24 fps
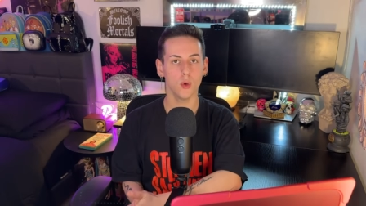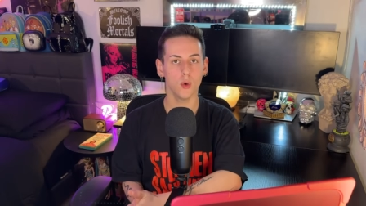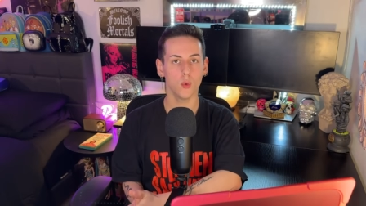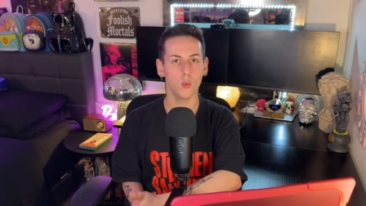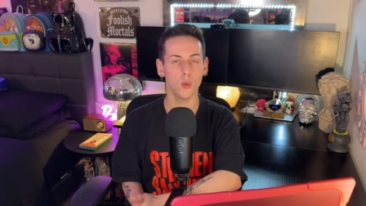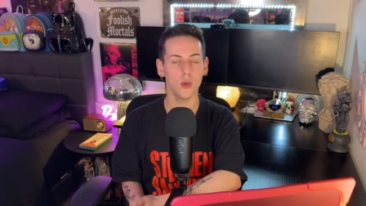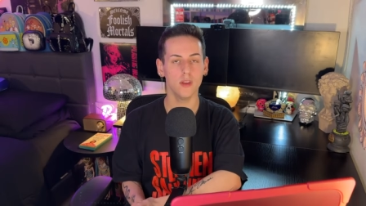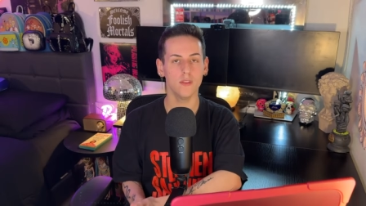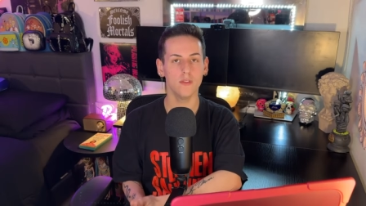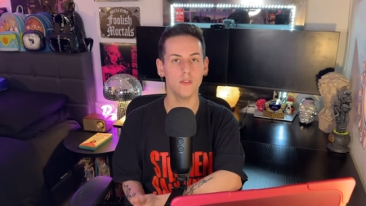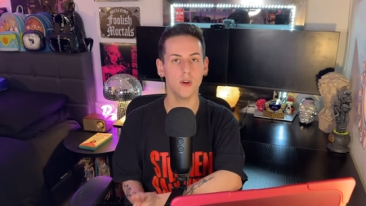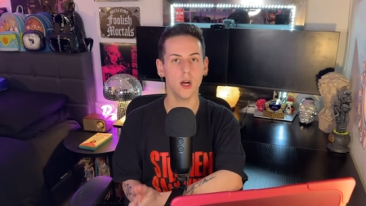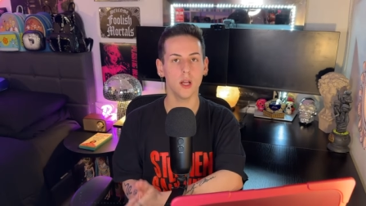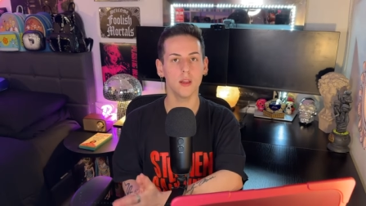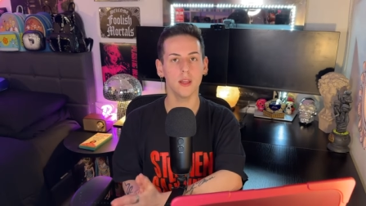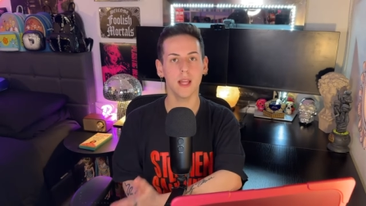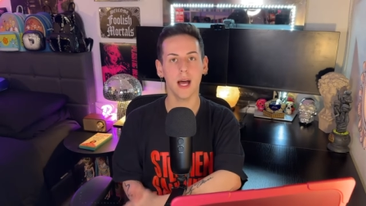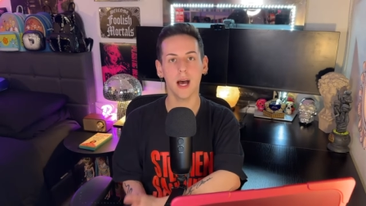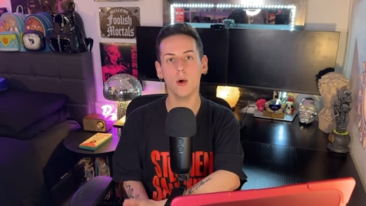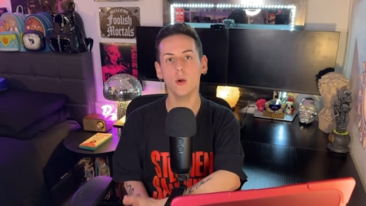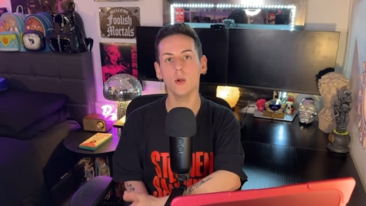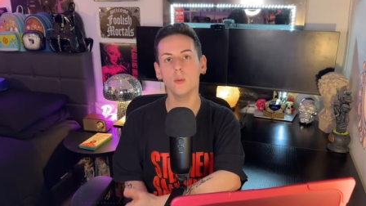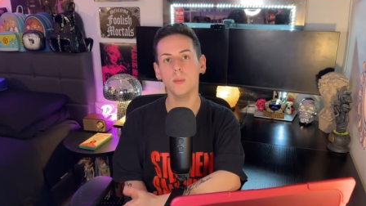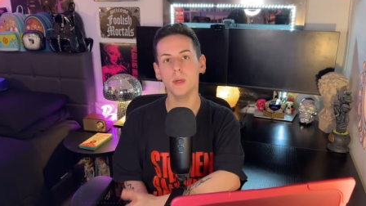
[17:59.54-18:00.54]
We've
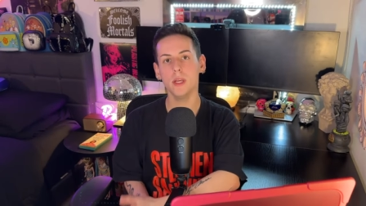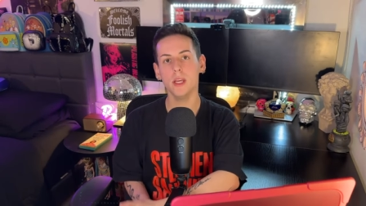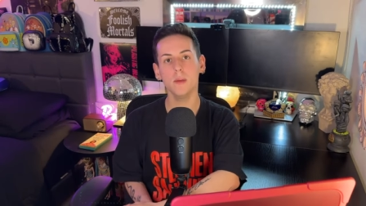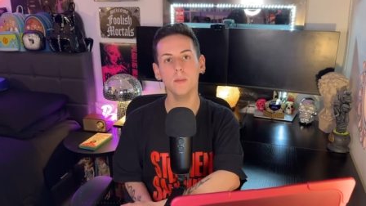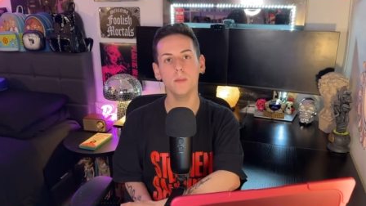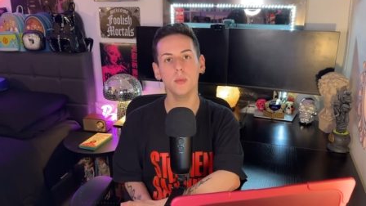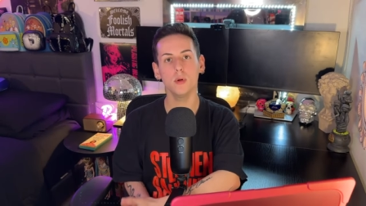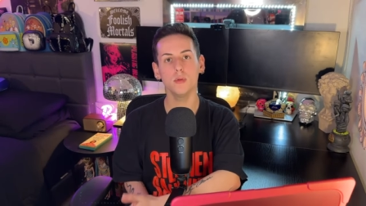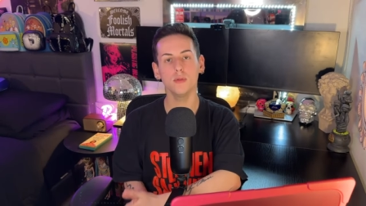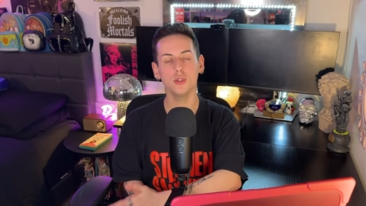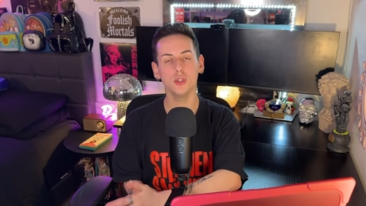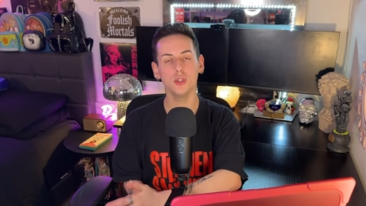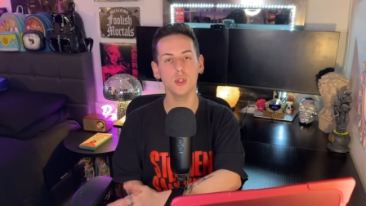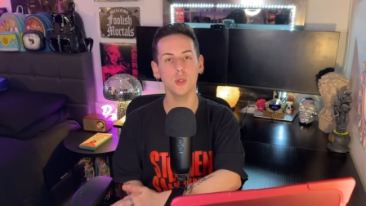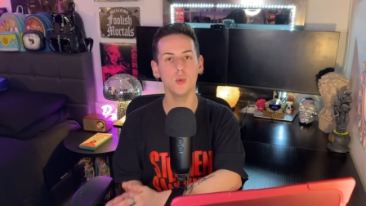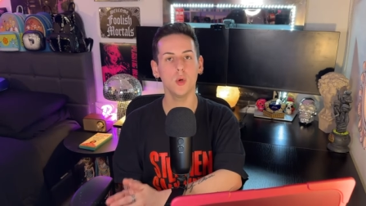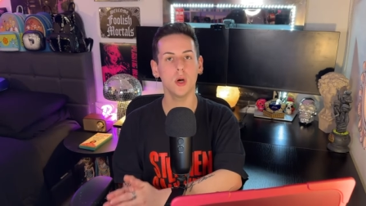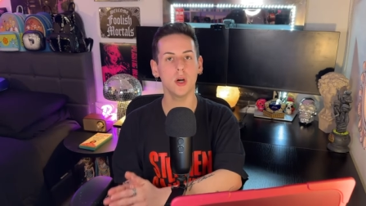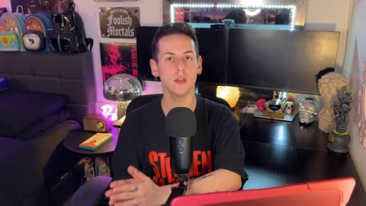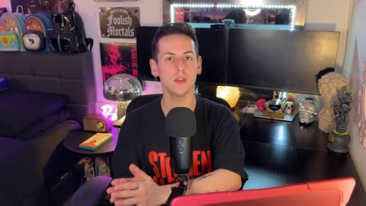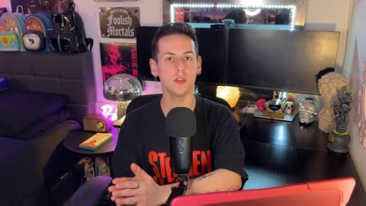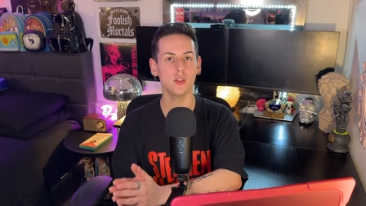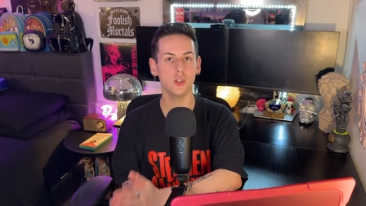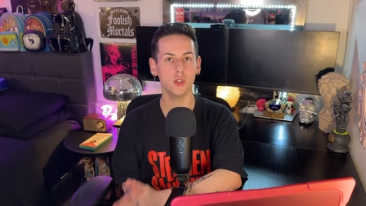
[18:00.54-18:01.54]
allowed people to
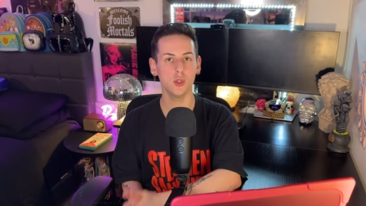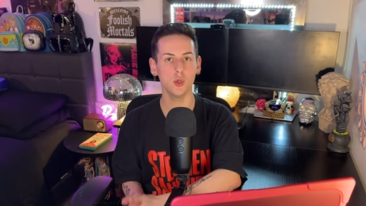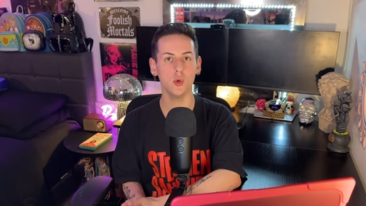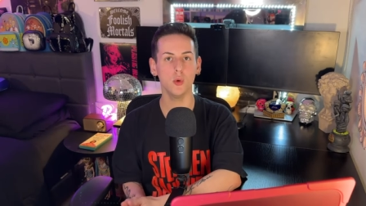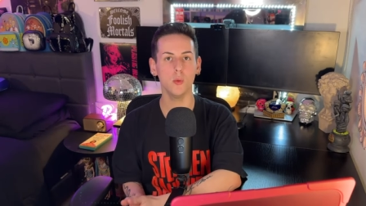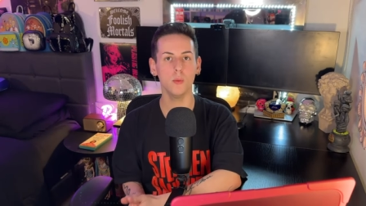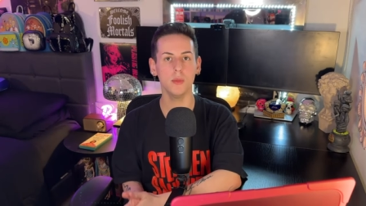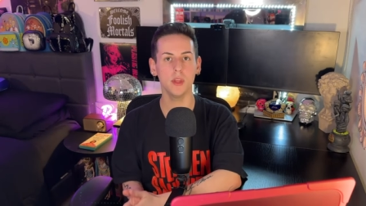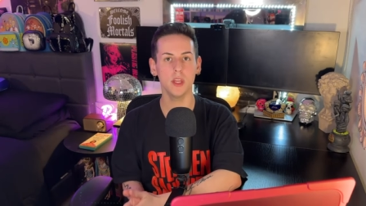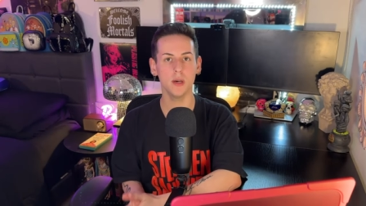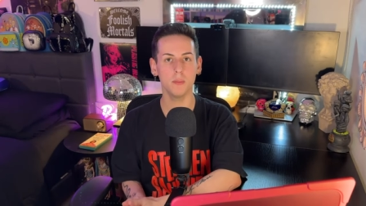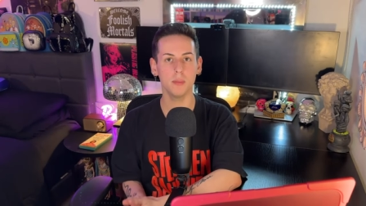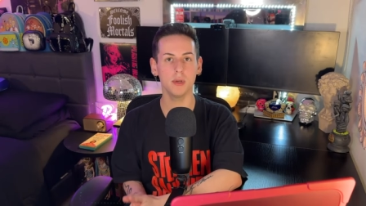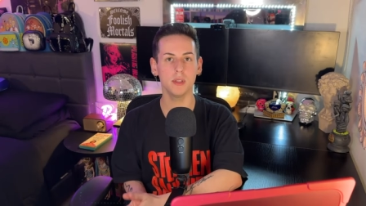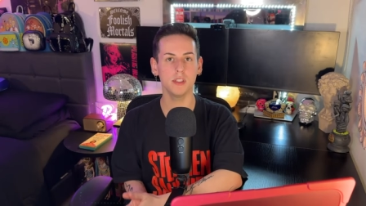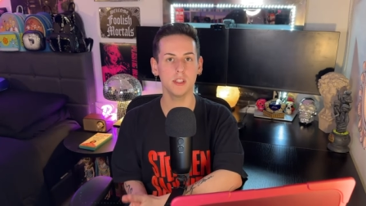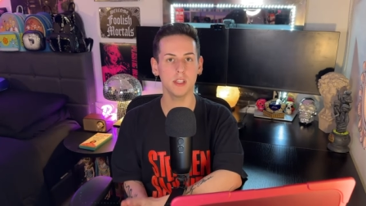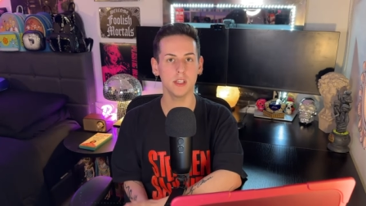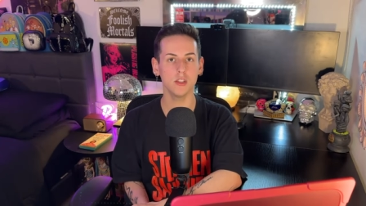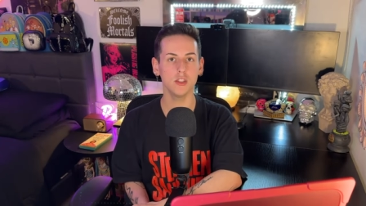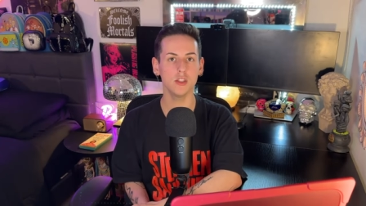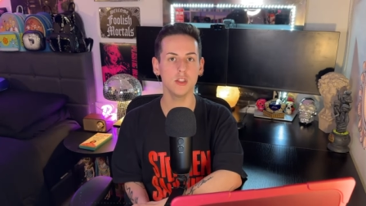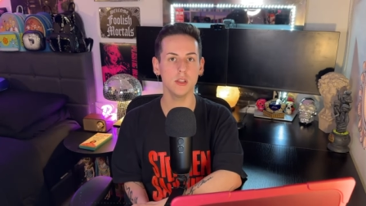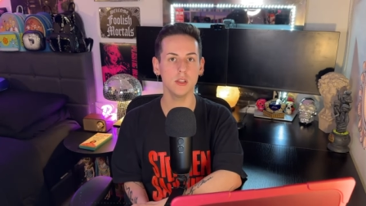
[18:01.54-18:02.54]
assume the
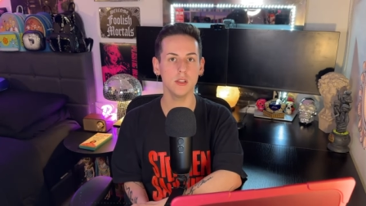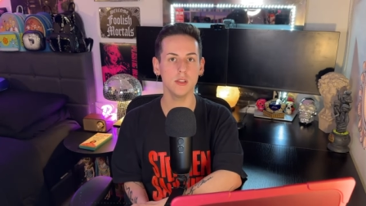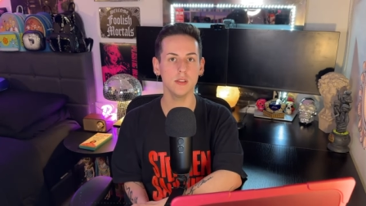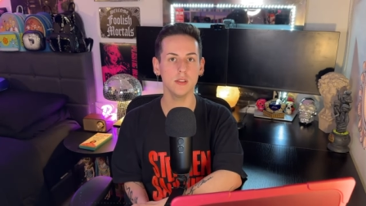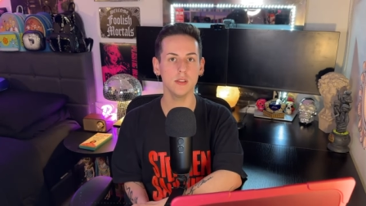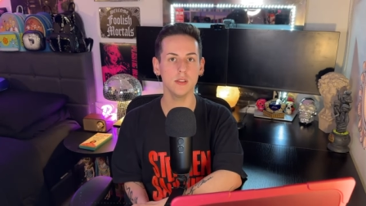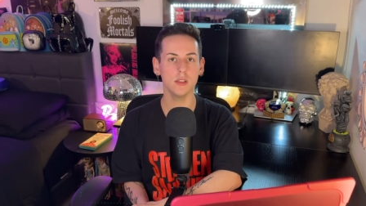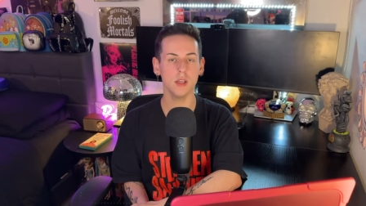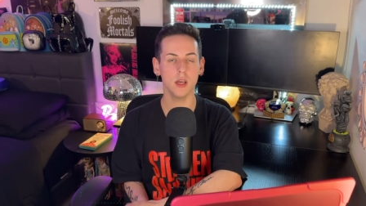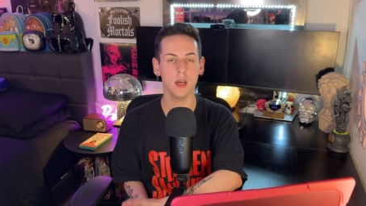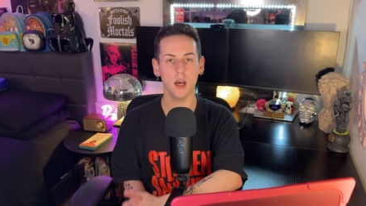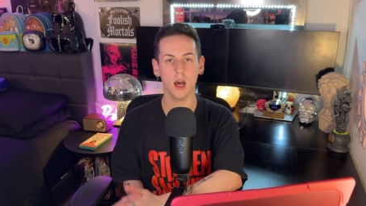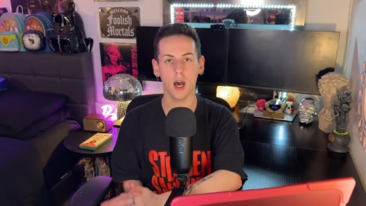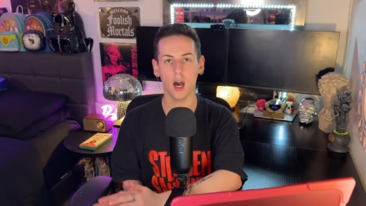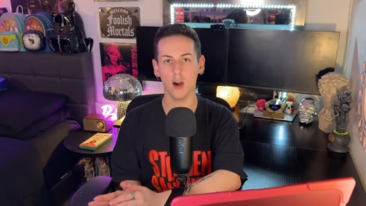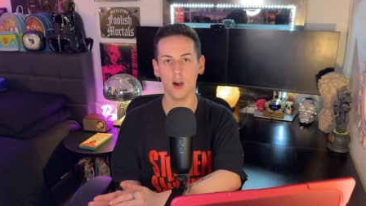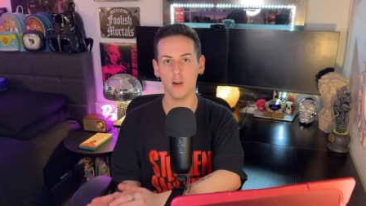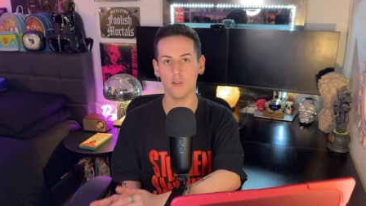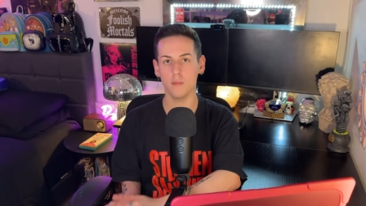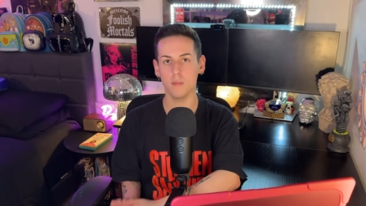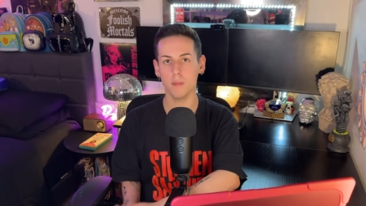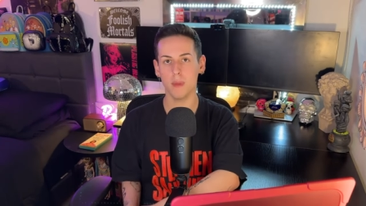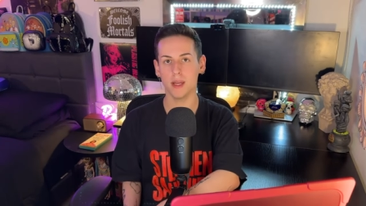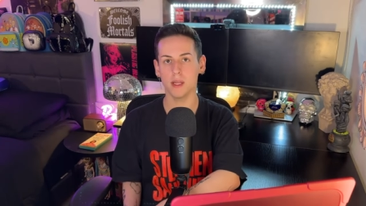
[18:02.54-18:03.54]
positions
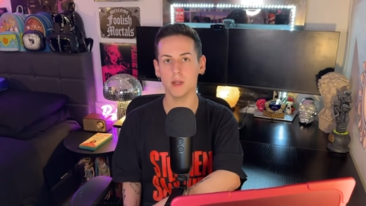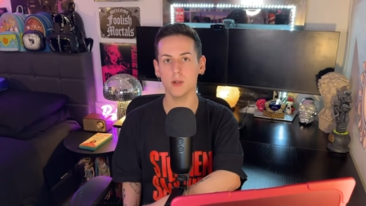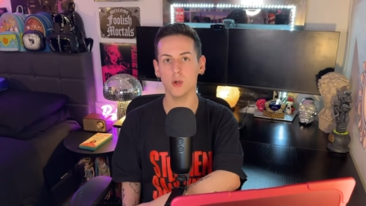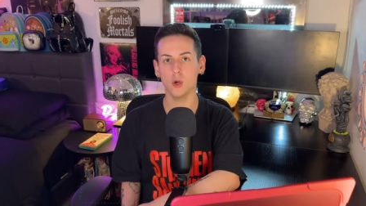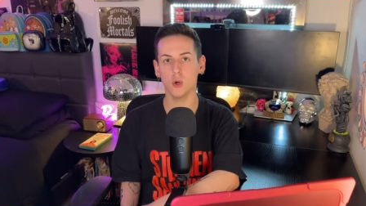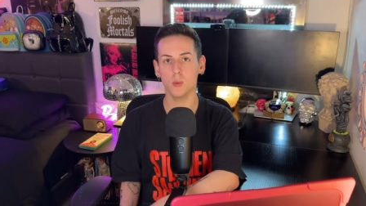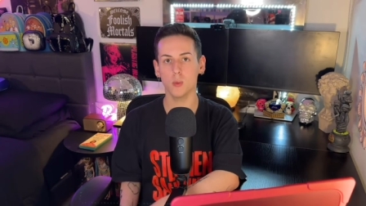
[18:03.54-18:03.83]
of medical